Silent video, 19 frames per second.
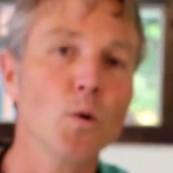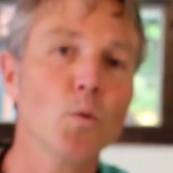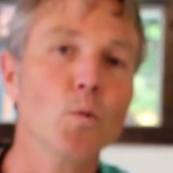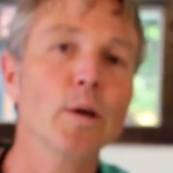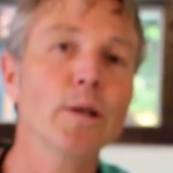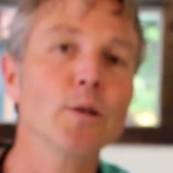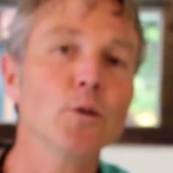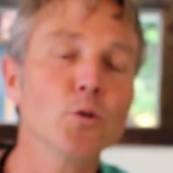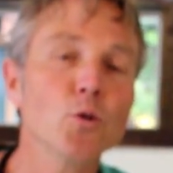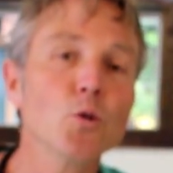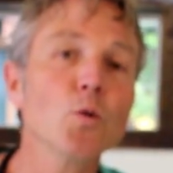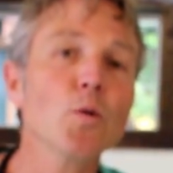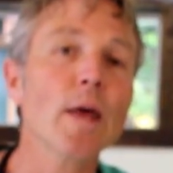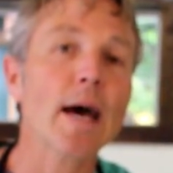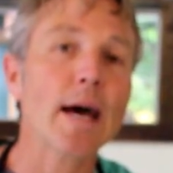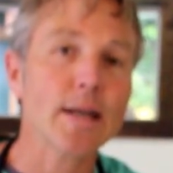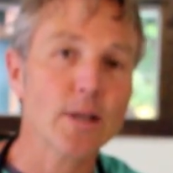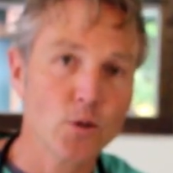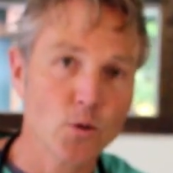And when you do
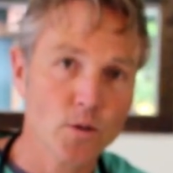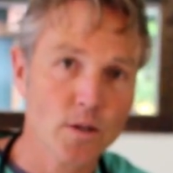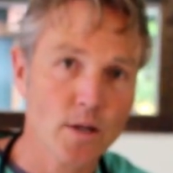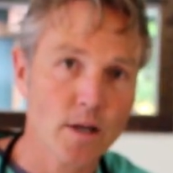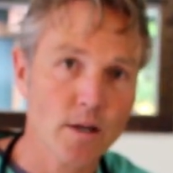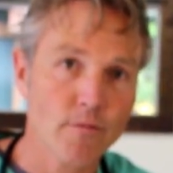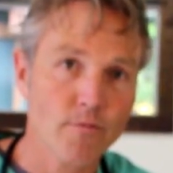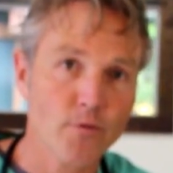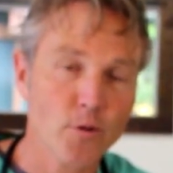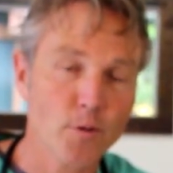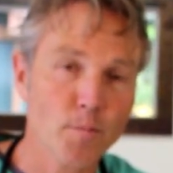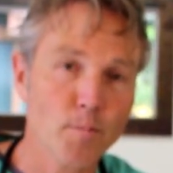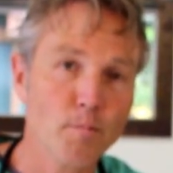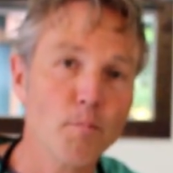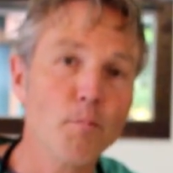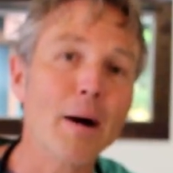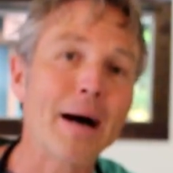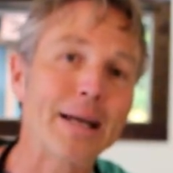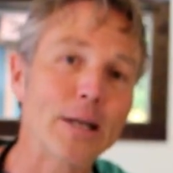that, you sign up for
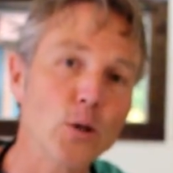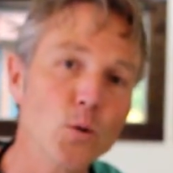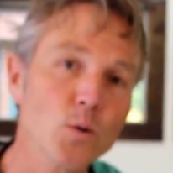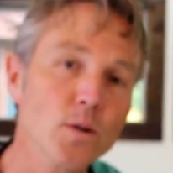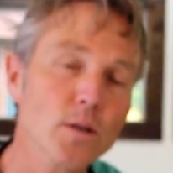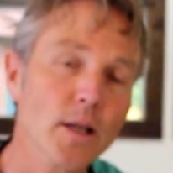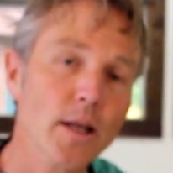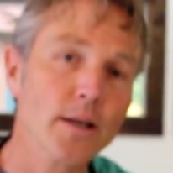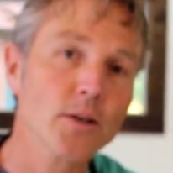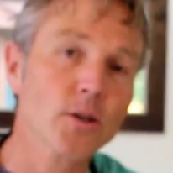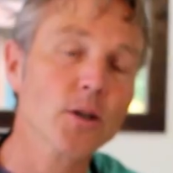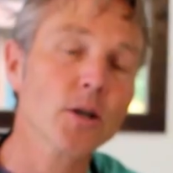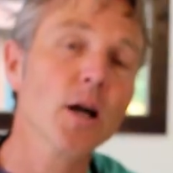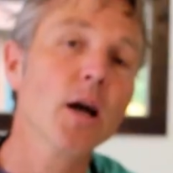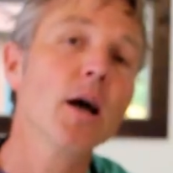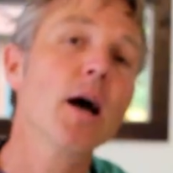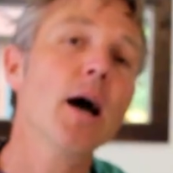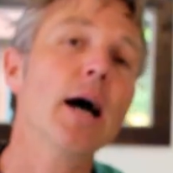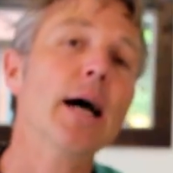my
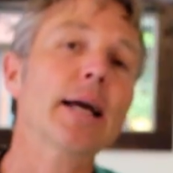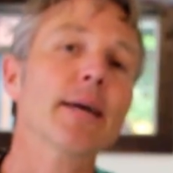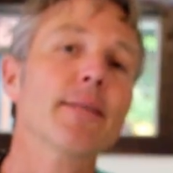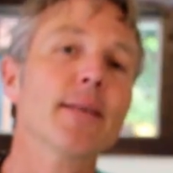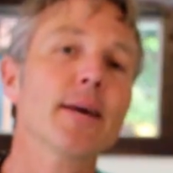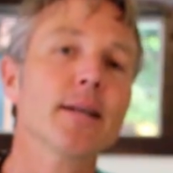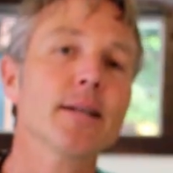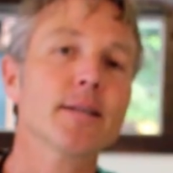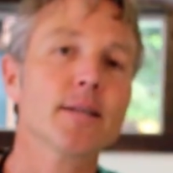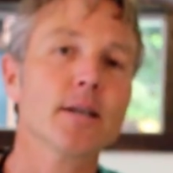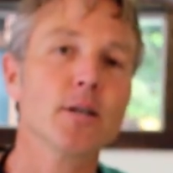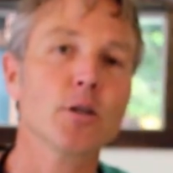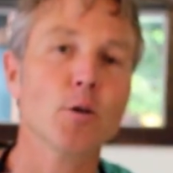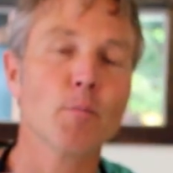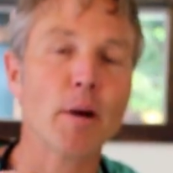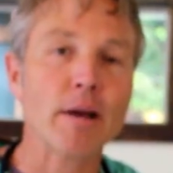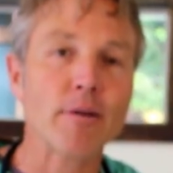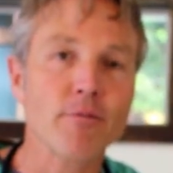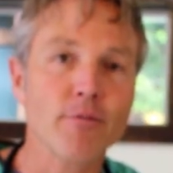newsletter. I can then send
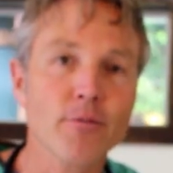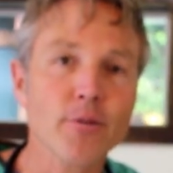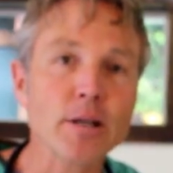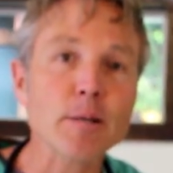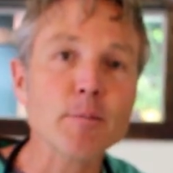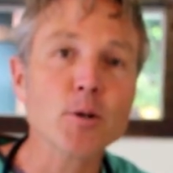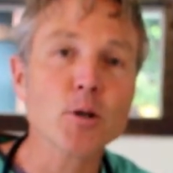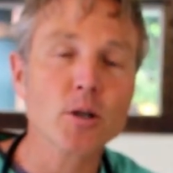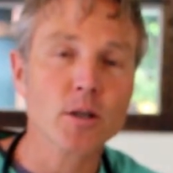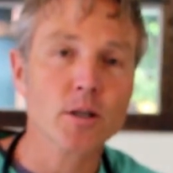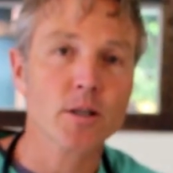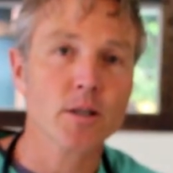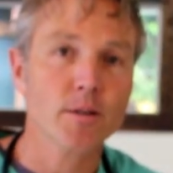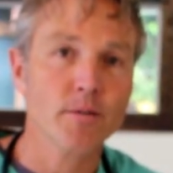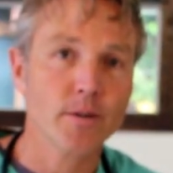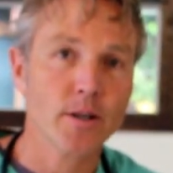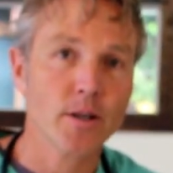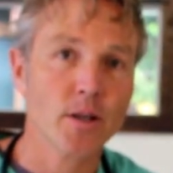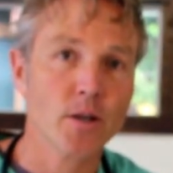you my free books
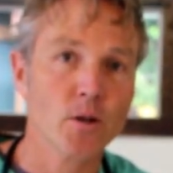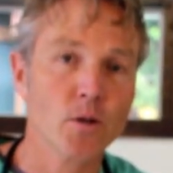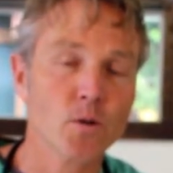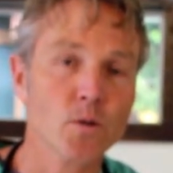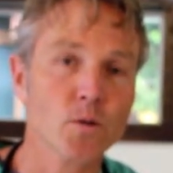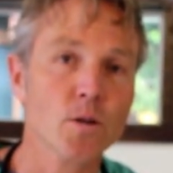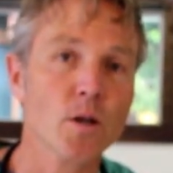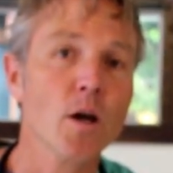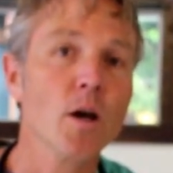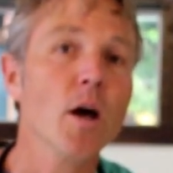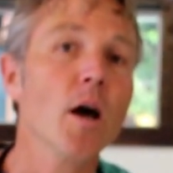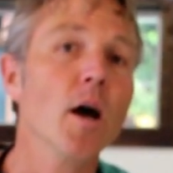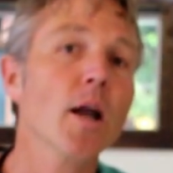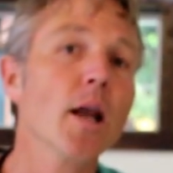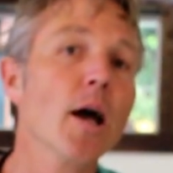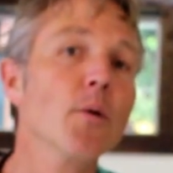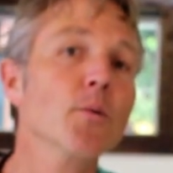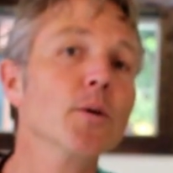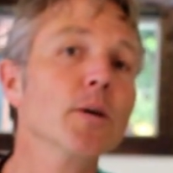and videos
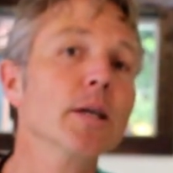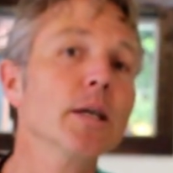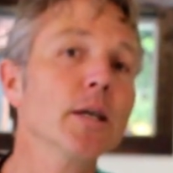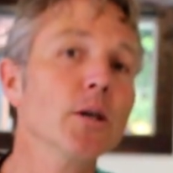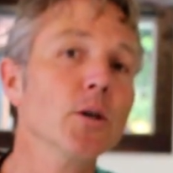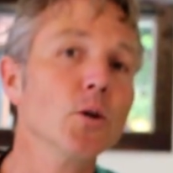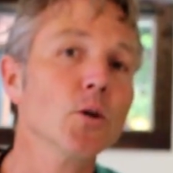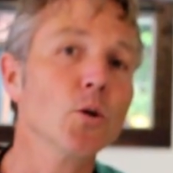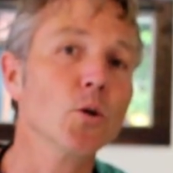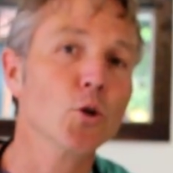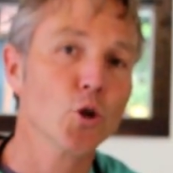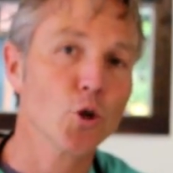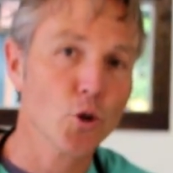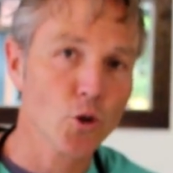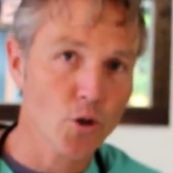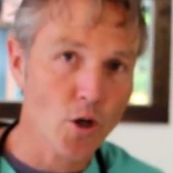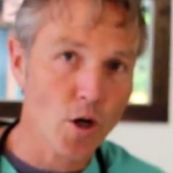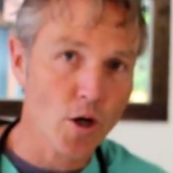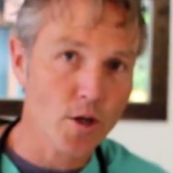on how to heal
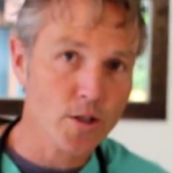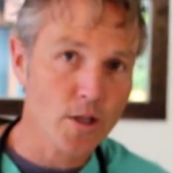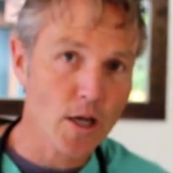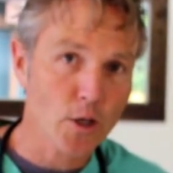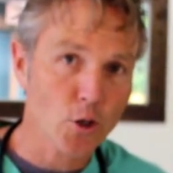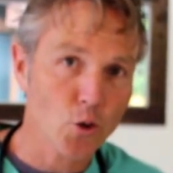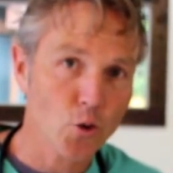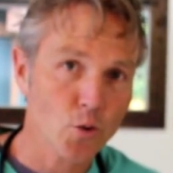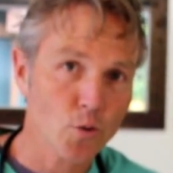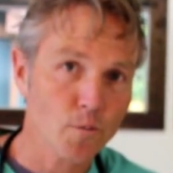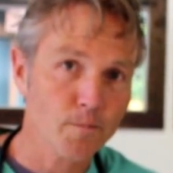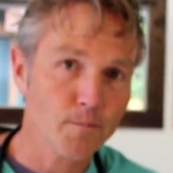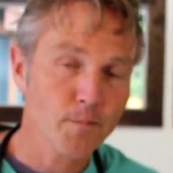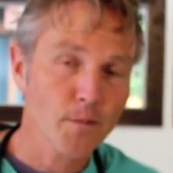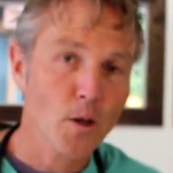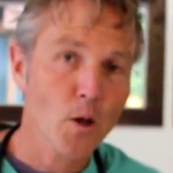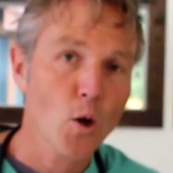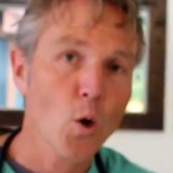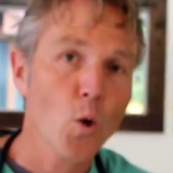your dogs at home
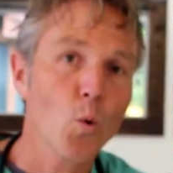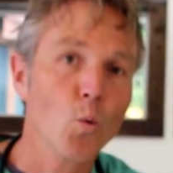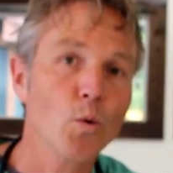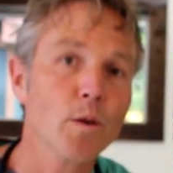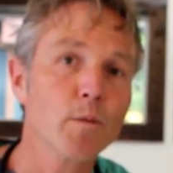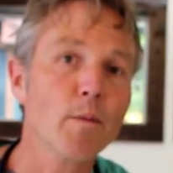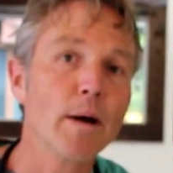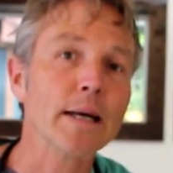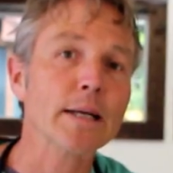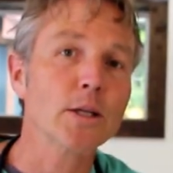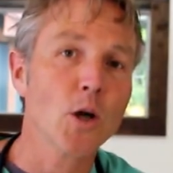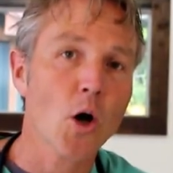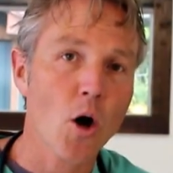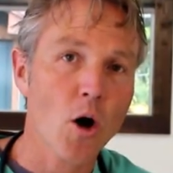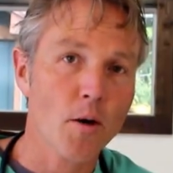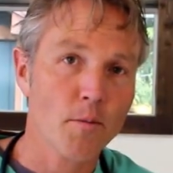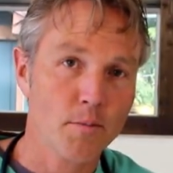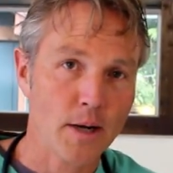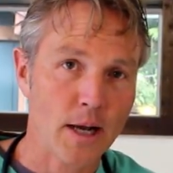with my
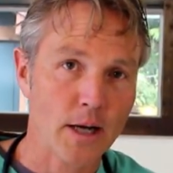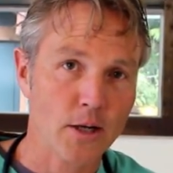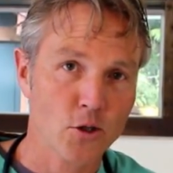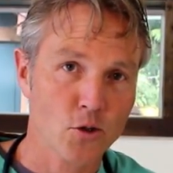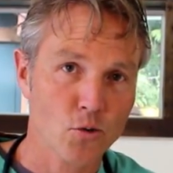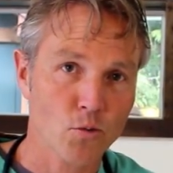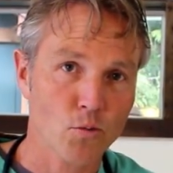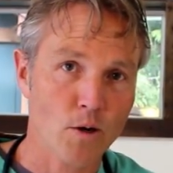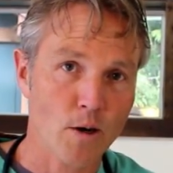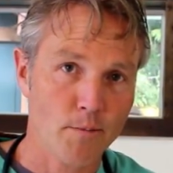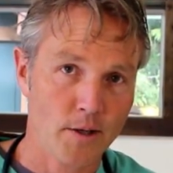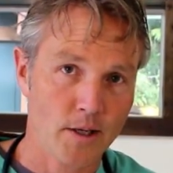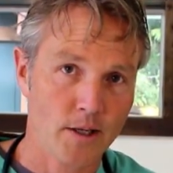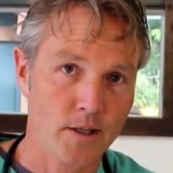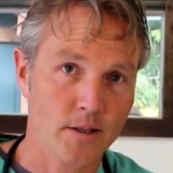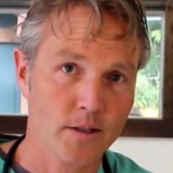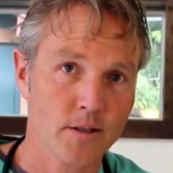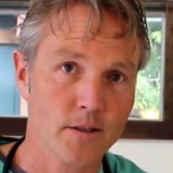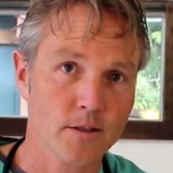top natural
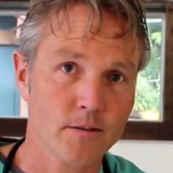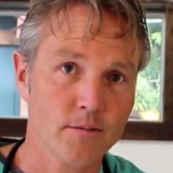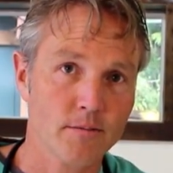remedies.